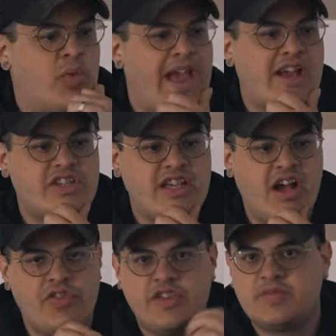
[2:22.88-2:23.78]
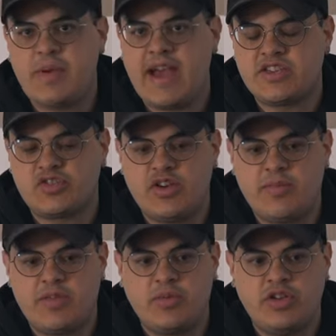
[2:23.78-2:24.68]
We actually, on this past
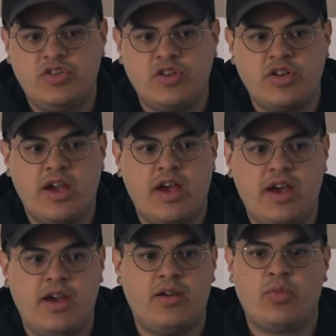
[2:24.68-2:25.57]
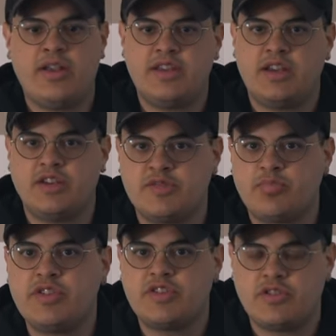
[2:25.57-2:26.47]
trip that we took, uh, rented a
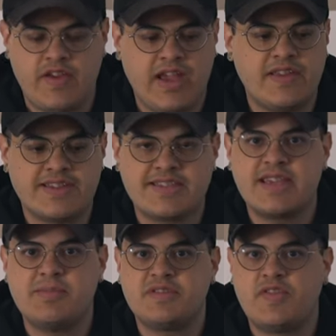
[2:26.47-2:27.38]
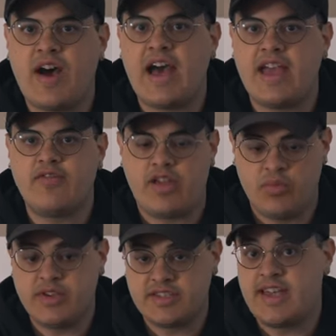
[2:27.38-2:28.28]
Sprinter van that sleeps five, and
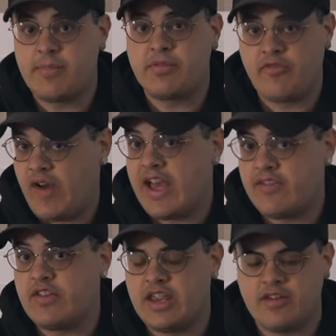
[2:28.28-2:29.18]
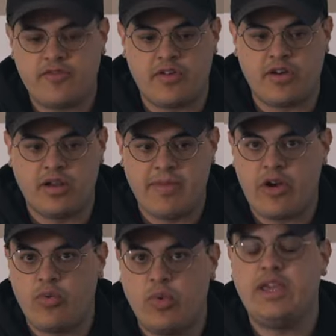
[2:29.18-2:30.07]
we slept five in it for about
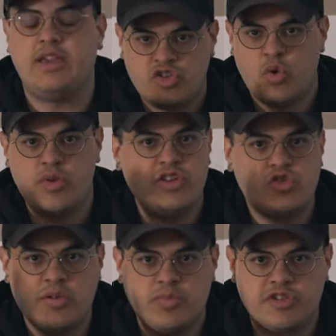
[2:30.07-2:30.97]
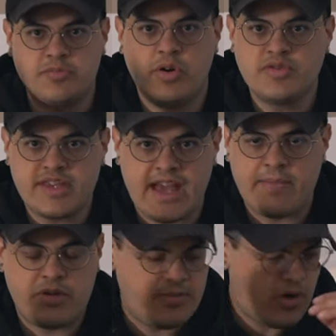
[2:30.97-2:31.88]
a week. So when this trip was supposed to
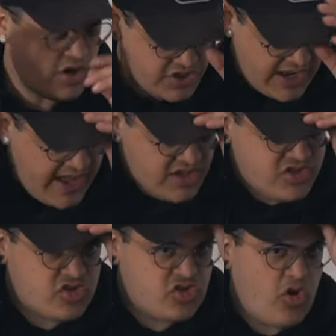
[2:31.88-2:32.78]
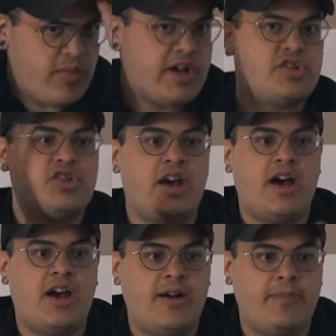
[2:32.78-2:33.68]
happen in March, I had so much
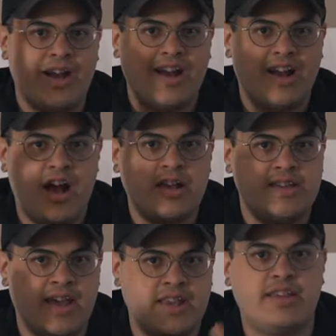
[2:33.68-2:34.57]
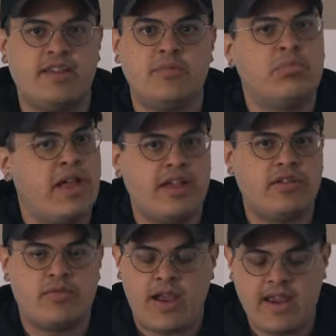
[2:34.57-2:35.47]
um, content
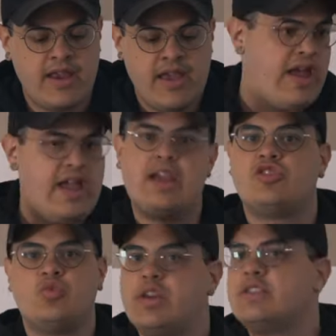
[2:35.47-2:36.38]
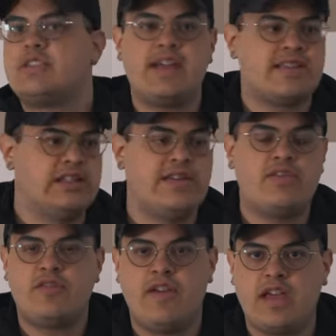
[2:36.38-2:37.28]
planned, right? Hey, here's what it's like to live
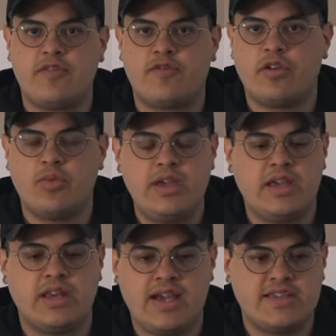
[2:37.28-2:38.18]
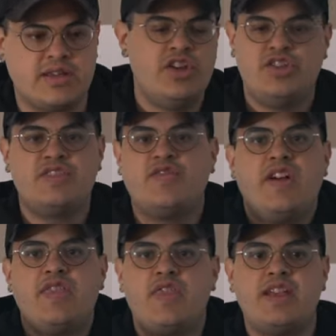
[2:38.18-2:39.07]
in a van for a week in Iceland. Just
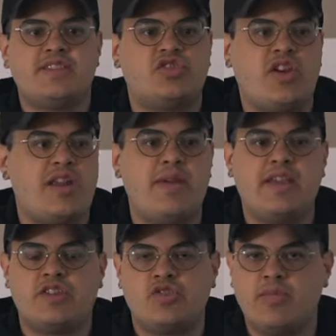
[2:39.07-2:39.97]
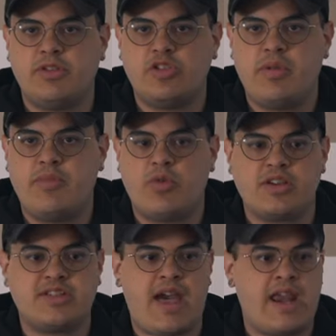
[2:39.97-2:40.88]
fun things to try to make the trip a little bit more
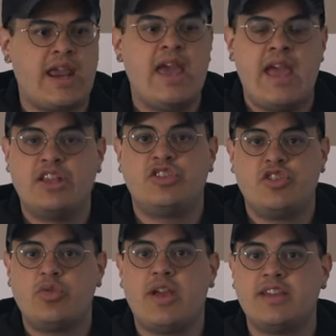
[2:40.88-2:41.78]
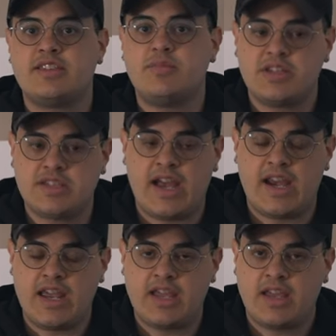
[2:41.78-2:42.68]
exciting and to create some
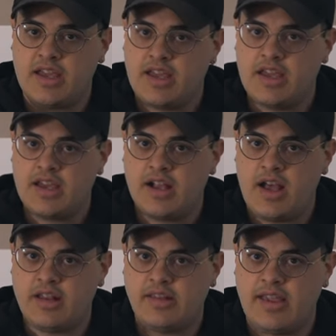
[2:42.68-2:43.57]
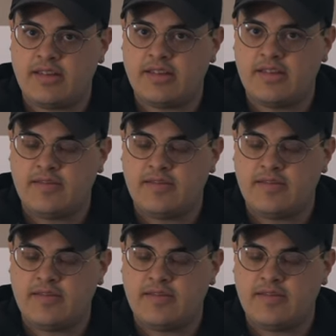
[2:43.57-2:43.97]
exciting content.